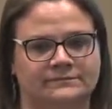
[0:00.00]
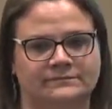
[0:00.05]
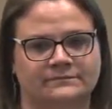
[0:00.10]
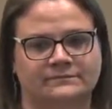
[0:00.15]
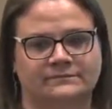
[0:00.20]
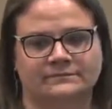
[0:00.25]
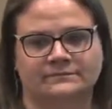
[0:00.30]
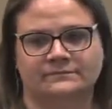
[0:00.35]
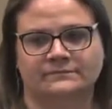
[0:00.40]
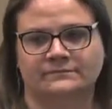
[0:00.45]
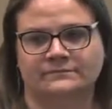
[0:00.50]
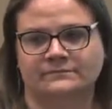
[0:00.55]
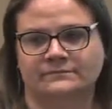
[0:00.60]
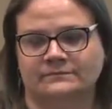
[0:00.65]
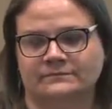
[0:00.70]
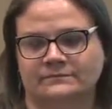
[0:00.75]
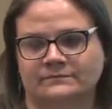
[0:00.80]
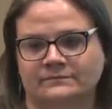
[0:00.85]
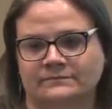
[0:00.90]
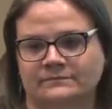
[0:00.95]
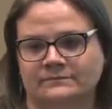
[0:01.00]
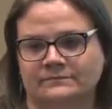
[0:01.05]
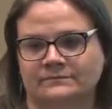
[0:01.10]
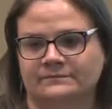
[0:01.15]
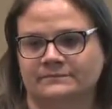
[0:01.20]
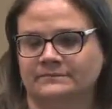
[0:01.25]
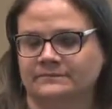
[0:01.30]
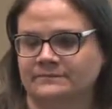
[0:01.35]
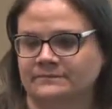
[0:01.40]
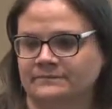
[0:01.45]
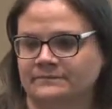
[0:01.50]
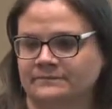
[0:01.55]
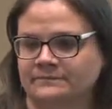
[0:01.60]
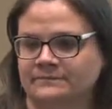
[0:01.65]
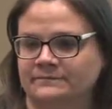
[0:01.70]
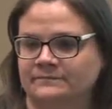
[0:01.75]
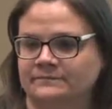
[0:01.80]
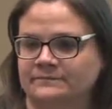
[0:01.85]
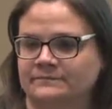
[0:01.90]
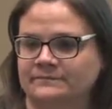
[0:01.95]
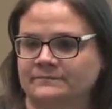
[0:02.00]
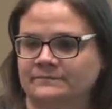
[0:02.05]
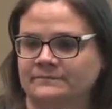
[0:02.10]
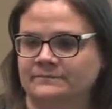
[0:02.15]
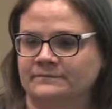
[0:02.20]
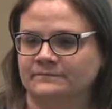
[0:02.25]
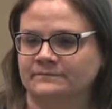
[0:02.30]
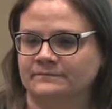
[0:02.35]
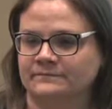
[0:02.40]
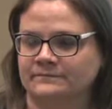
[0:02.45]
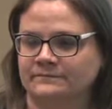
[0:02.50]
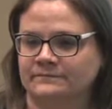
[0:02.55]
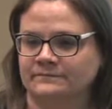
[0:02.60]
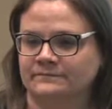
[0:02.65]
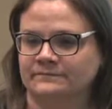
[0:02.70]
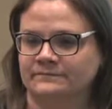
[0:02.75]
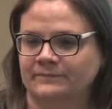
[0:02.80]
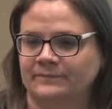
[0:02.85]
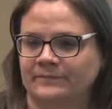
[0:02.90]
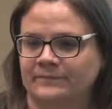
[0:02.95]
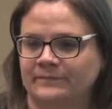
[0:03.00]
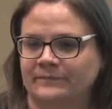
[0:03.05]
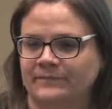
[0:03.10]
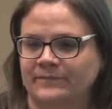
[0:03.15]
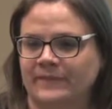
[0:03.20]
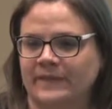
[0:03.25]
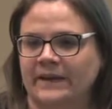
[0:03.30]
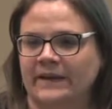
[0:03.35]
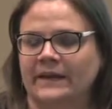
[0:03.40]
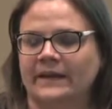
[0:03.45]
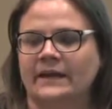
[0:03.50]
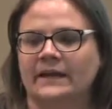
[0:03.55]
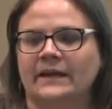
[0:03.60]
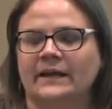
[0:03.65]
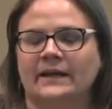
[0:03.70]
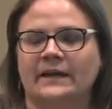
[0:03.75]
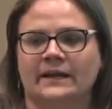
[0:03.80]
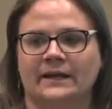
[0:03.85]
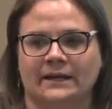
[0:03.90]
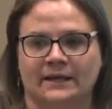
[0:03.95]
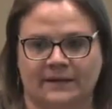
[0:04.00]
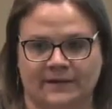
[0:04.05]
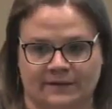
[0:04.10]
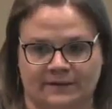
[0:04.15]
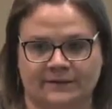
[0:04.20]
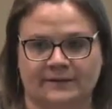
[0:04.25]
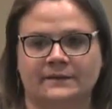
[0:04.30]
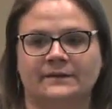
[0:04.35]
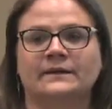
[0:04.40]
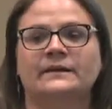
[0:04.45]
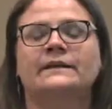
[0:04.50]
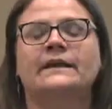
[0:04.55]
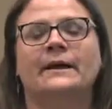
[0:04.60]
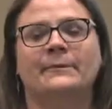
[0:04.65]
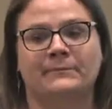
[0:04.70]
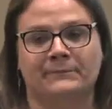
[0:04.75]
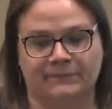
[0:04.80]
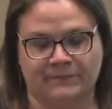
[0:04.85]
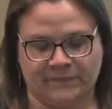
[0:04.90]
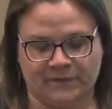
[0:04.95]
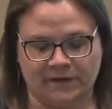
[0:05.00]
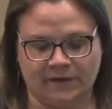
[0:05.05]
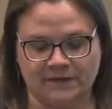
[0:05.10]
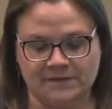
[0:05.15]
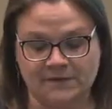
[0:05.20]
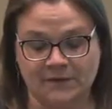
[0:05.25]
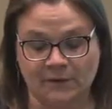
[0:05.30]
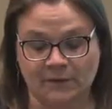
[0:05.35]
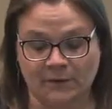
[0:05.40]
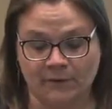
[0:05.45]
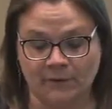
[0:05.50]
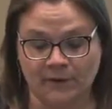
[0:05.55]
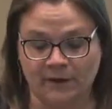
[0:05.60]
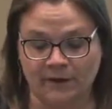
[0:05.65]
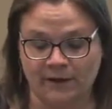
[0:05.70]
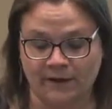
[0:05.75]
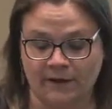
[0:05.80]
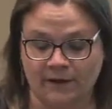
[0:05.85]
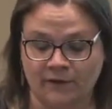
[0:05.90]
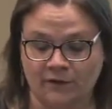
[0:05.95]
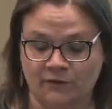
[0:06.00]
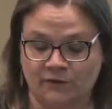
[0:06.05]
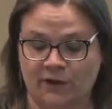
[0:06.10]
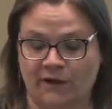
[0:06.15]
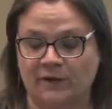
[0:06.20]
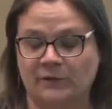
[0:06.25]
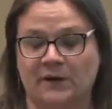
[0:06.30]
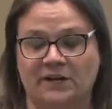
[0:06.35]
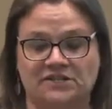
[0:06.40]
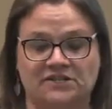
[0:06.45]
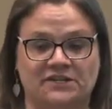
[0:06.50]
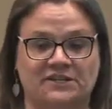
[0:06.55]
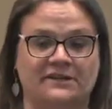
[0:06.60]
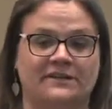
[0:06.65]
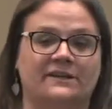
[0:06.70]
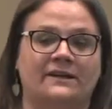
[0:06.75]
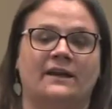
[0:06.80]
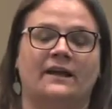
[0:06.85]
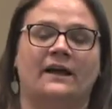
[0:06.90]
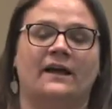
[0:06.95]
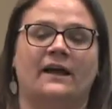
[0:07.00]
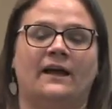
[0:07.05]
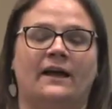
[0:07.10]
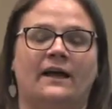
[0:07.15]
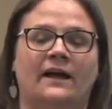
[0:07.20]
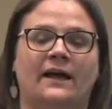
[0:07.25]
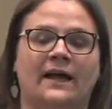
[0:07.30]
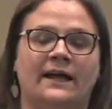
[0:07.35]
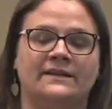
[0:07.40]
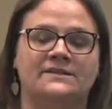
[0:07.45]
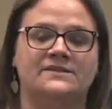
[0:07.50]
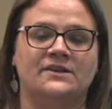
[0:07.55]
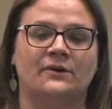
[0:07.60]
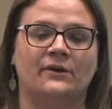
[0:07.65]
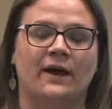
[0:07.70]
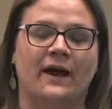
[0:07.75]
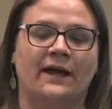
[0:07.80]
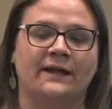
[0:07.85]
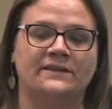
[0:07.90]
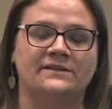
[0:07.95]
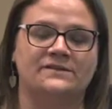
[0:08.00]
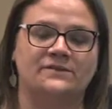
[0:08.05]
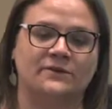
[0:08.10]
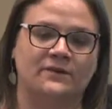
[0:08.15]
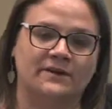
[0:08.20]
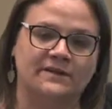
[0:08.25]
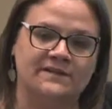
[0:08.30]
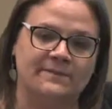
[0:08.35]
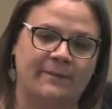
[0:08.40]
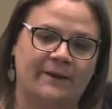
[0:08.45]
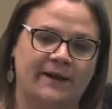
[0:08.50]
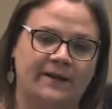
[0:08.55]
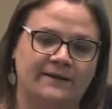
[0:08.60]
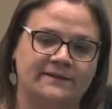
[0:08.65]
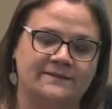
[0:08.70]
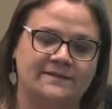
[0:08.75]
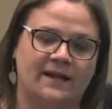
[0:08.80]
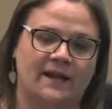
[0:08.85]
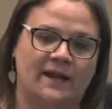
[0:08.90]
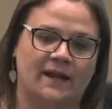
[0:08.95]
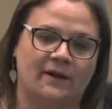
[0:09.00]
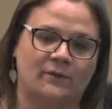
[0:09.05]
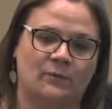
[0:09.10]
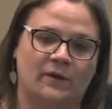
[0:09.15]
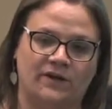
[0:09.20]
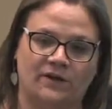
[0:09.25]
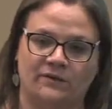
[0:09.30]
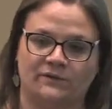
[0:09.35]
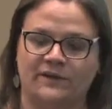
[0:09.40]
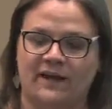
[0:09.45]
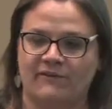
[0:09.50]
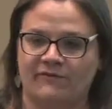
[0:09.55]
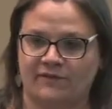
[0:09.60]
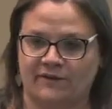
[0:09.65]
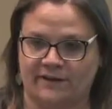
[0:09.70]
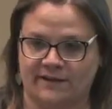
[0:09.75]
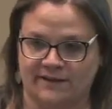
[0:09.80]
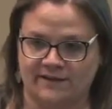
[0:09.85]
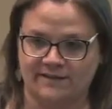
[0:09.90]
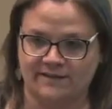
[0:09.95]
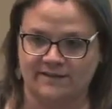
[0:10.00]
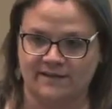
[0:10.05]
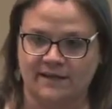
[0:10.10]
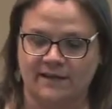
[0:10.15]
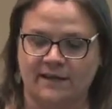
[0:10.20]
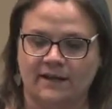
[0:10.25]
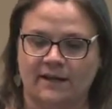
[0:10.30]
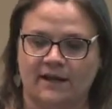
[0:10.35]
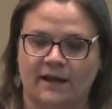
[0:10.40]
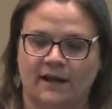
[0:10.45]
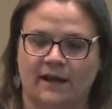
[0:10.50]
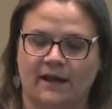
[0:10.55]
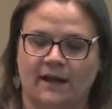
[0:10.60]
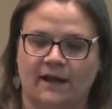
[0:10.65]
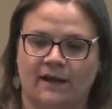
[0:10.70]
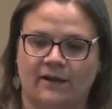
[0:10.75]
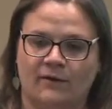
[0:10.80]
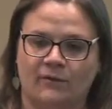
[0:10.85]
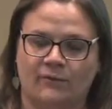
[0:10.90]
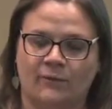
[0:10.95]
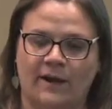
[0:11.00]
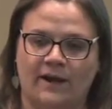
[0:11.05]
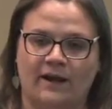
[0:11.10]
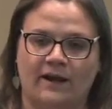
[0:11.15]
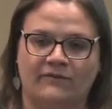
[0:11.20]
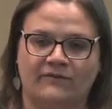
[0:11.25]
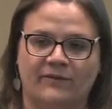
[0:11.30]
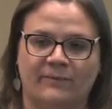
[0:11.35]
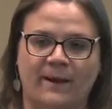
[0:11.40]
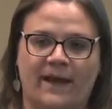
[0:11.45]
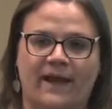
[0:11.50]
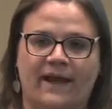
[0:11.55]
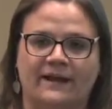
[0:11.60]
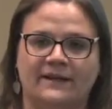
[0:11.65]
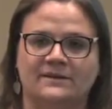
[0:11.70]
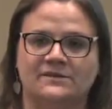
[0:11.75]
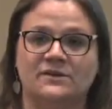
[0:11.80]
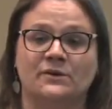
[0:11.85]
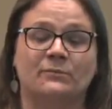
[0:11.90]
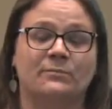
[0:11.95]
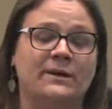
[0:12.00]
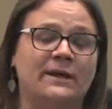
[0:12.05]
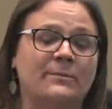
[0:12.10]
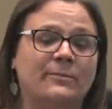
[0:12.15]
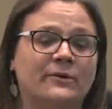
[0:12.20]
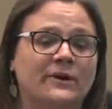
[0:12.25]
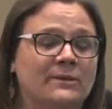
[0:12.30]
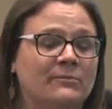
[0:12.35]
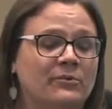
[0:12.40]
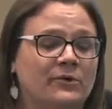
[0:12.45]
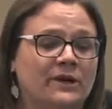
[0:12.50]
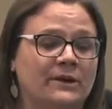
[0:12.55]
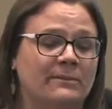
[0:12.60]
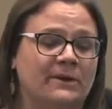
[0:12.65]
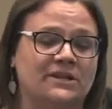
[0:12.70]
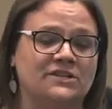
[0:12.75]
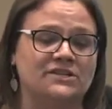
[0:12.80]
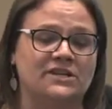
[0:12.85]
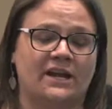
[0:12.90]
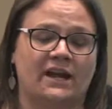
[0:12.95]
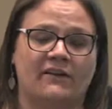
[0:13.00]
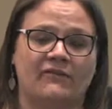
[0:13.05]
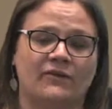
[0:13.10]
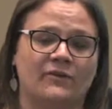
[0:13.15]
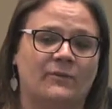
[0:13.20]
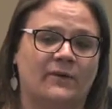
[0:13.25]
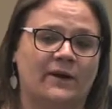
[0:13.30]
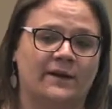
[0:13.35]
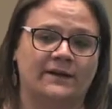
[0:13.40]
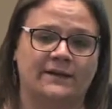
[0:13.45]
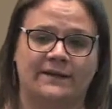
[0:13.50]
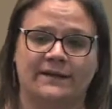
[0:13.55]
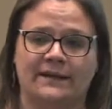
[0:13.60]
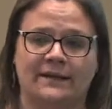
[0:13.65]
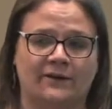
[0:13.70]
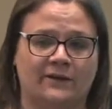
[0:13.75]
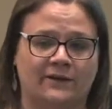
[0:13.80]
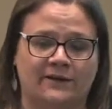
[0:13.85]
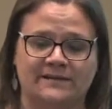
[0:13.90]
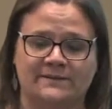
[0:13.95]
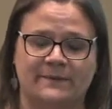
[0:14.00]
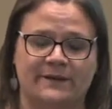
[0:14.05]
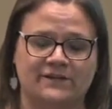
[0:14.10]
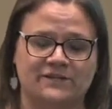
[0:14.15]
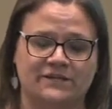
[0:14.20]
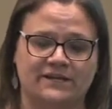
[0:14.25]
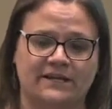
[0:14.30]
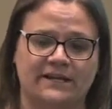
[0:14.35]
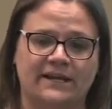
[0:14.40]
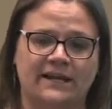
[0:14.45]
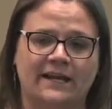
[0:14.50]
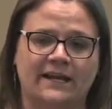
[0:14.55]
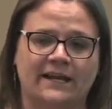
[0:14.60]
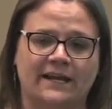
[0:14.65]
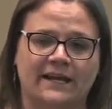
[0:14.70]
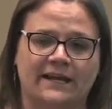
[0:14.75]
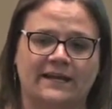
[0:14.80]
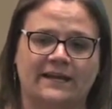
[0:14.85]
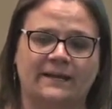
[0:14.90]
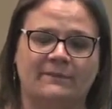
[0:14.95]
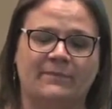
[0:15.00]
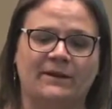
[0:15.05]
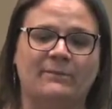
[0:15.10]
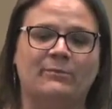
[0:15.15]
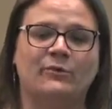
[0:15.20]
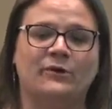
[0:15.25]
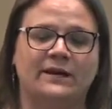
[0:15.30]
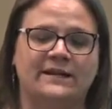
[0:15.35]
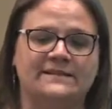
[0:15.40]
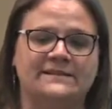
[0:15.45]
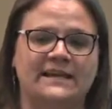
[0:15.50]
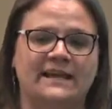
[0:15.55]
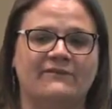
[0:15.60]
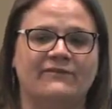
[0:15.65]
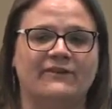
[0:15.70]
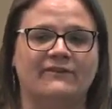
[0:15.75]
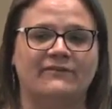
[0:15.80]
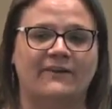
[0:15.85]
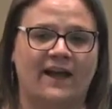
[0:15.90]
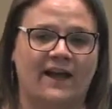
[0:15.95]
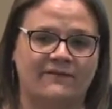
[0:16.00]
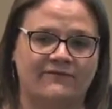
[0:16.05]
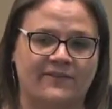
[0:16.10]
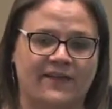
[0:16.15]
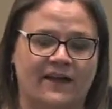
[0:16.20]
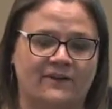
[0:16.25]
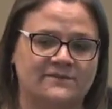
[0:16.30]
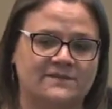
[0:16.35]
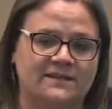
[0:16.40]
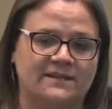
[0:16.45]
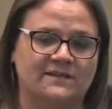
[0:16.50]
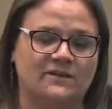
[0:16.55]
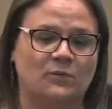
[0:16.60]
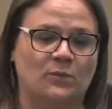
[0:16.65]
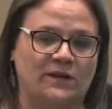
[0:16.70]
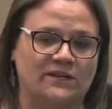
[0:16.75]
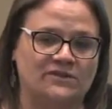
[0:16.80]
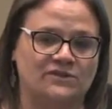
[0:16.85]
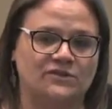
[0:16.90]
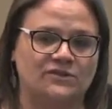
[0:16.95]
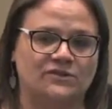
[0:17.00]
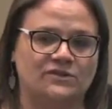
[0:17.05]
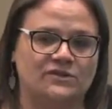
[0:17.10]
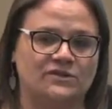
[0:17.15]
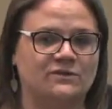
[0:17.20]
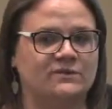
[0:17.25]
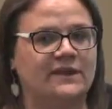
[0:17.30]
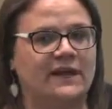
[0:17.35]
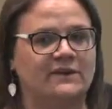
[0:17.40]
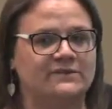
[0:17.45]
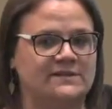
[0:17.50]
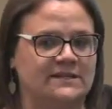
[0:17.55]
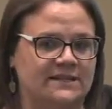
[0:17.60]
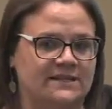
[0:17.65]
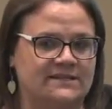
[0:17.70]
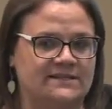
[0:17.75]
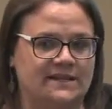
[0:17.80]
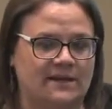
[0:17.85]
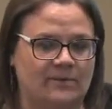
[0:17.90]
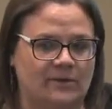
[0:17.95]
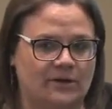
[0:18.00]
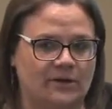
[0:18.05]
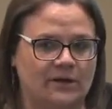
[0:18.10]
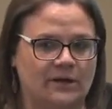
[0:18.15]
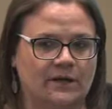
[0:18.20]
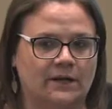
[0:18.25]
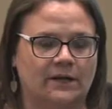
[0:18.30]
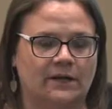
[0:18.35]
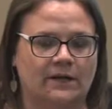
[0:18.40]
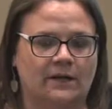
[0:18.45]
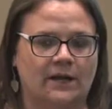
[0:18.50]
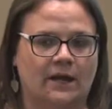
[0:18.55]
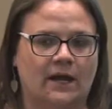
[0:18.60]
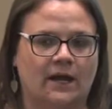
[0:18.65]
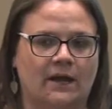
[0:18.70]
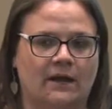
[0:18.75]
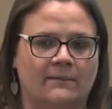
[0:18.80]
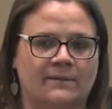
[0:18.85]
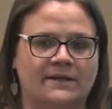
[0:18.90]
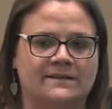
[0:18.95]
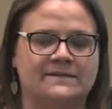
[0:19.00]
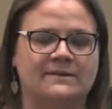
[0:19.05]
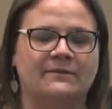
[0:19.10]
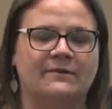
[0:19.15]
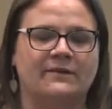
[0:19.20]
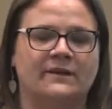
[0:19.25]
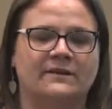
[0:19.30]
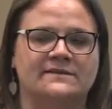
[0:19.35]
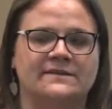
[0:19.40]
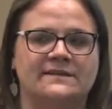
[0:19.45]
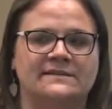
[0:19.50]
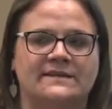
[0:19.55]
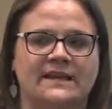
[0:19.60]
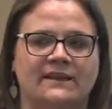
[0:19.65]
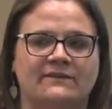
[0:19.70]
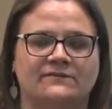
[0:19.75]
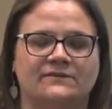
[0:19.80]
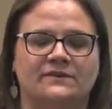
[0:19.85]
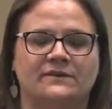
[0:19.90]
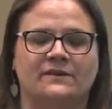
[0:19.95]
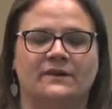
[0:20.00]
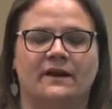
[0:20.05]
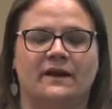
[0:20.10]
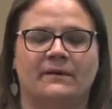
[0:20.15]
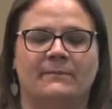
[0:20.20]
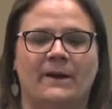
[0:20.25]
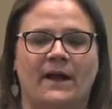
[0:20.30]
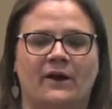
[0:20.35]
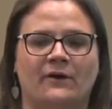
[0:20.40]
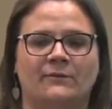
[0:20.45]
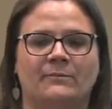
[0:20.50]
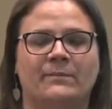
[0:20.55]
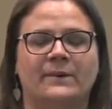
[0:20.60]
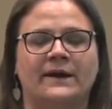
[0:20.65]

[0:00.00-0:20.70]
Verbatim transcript: Anybody else? How much vitamin D do you recommend for winter? Yep. So great question. Uh, and so I sort of depends on what your level is. Uh, right off the bat. So people can pretty much, everyone here especially, can be pretty safe at 5,000 in the winter, 2,000 in the summer um, is, a, is a safe uh, amount.